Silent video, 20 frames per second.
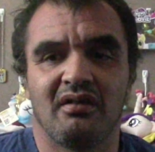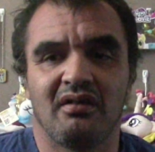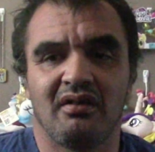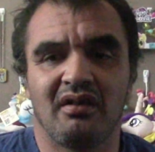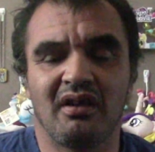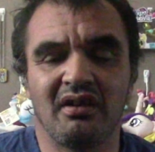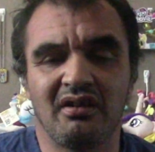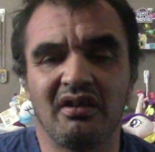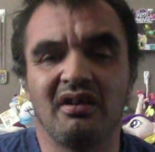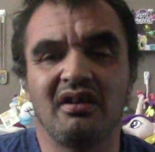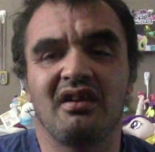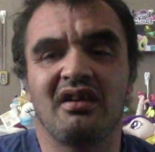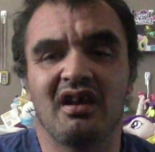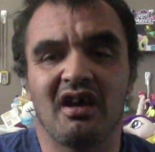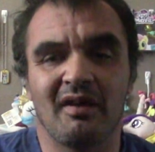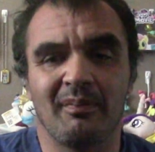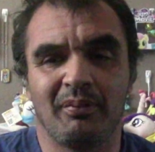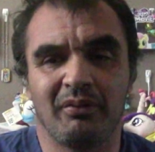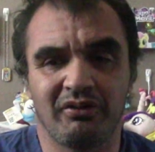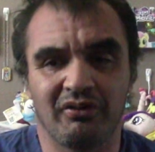They did an
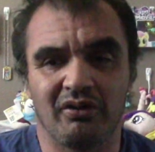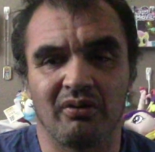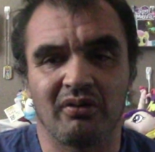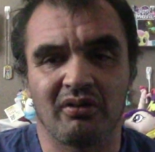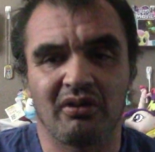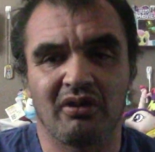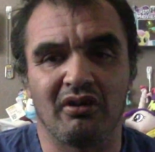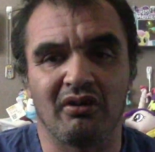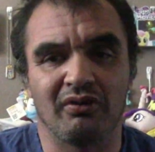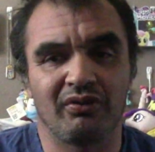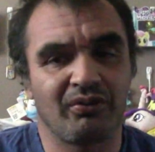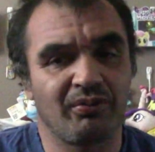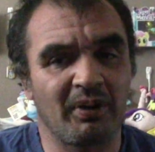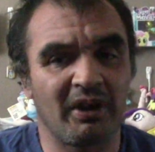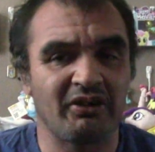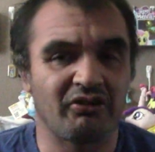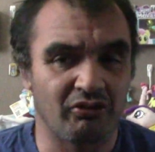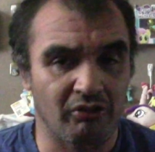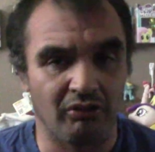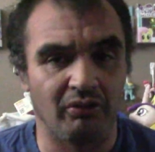episode called
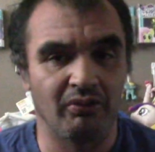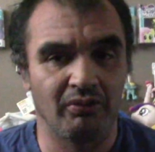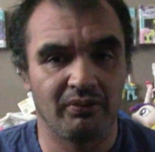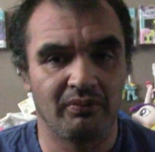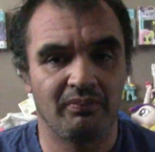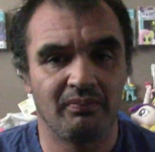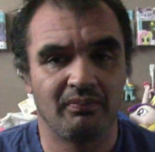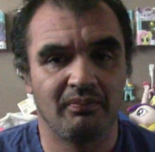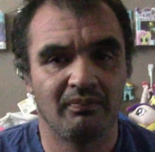Threshold.